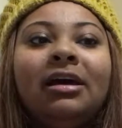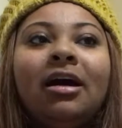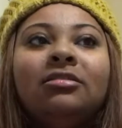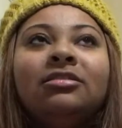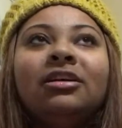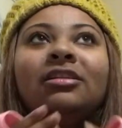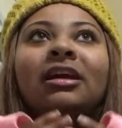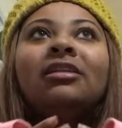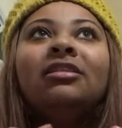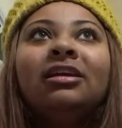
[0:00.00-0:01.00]
I'll start
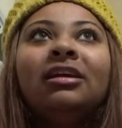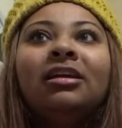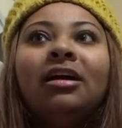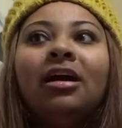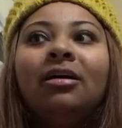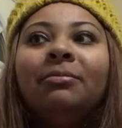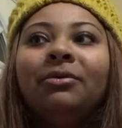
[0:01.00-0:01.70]
like looking up,